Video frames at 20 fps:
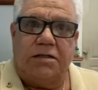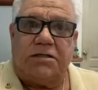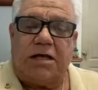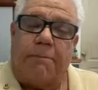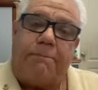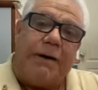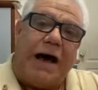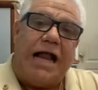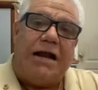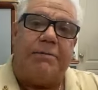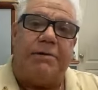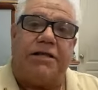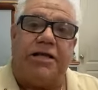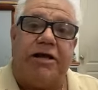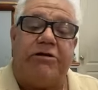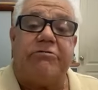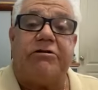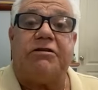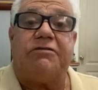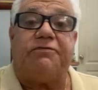Some
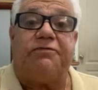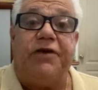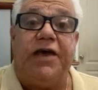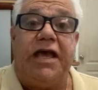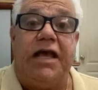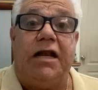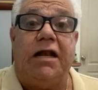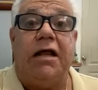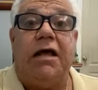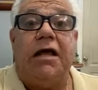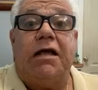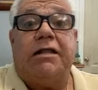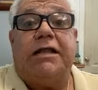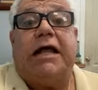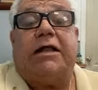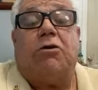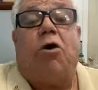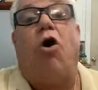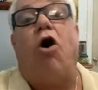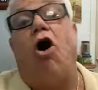parliamentarians feel
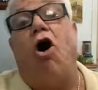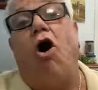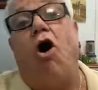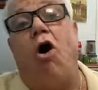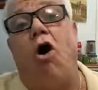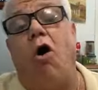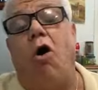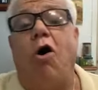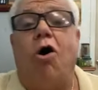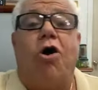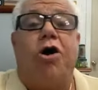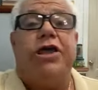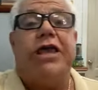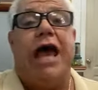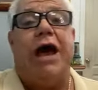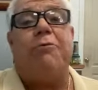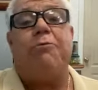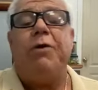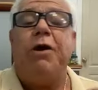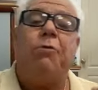that, oh,
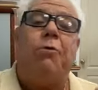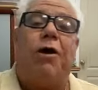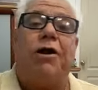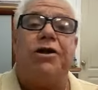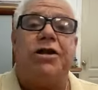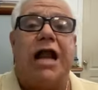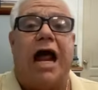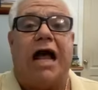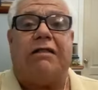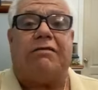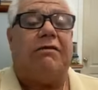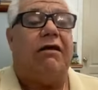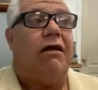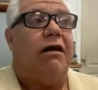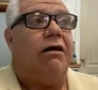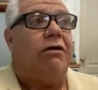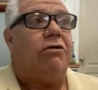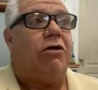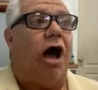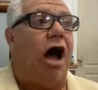yeah, we were not,
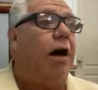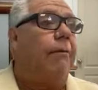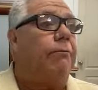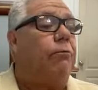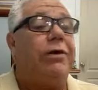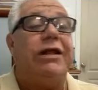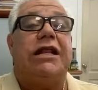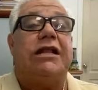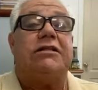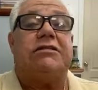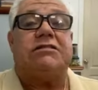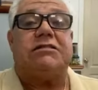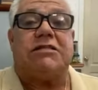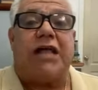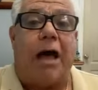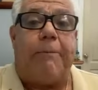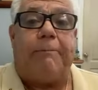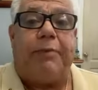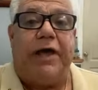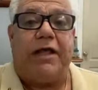um, we didn't
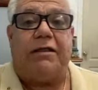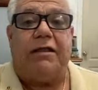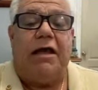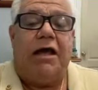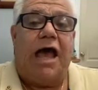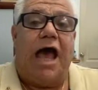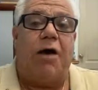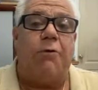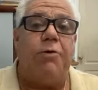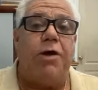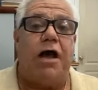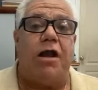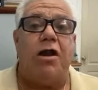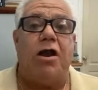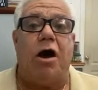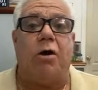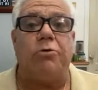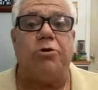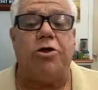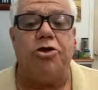stop it, and we
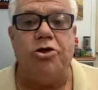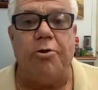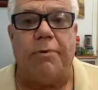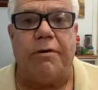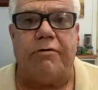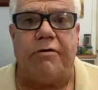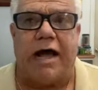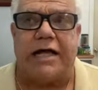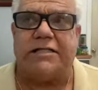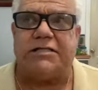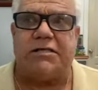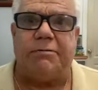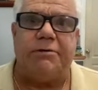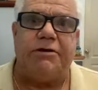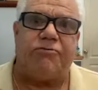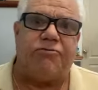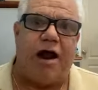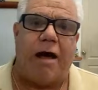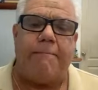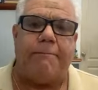allowed the human rights to be
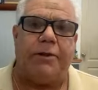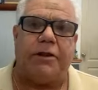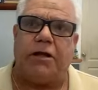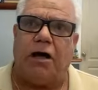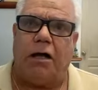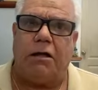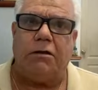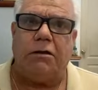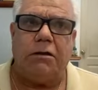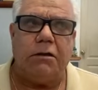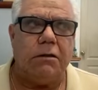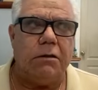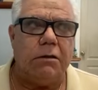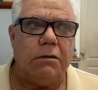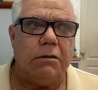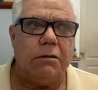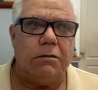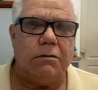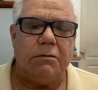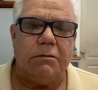trampled on.
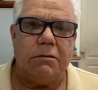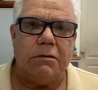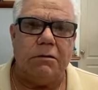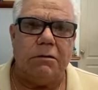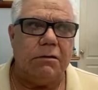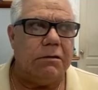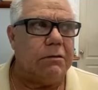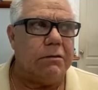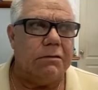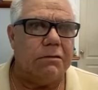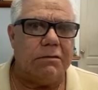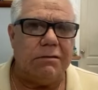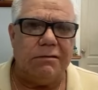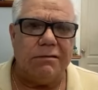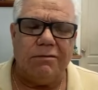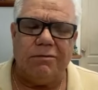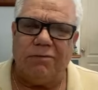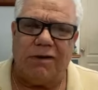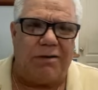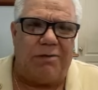
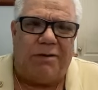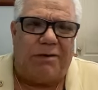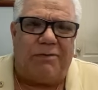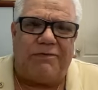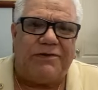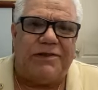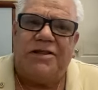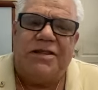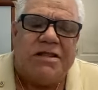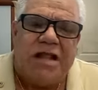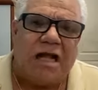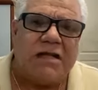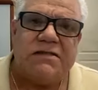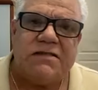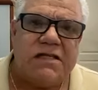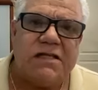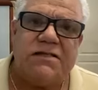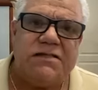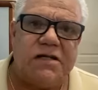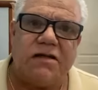What
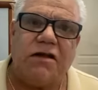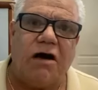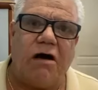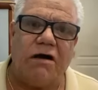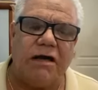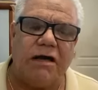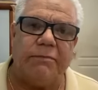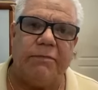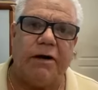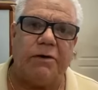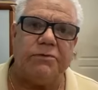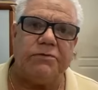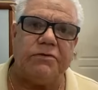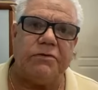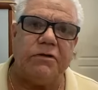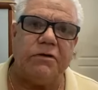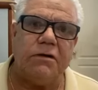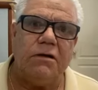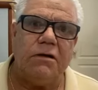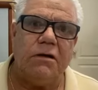nonsense you're talking about?